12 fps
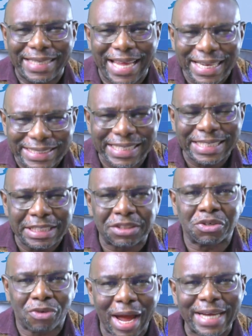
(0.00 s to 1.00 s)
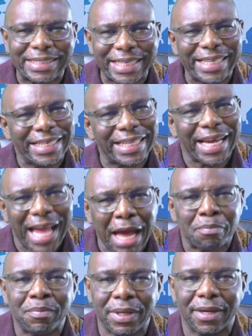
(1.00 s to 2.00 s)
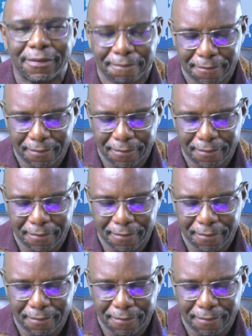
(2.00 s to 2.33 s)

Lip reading: Getting It Right in the Gambia.